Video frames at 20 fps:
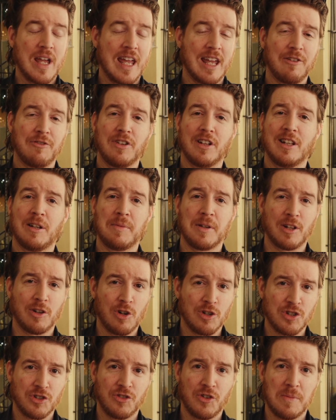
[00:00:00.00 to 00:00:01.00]
can feel a little bit
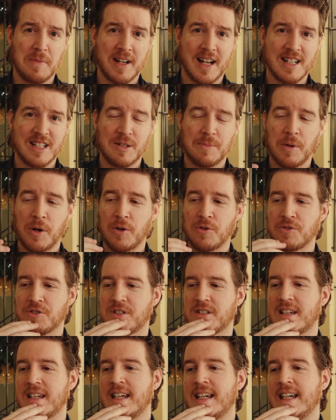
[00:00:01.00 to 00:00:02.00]
claustrophobic, I suppose.